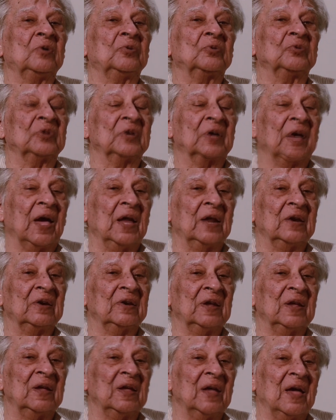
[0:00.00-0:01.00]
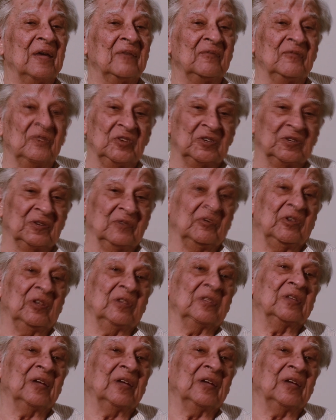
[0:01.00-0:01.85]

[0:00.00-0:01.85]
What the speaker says: to the gallery and vis-a-vis.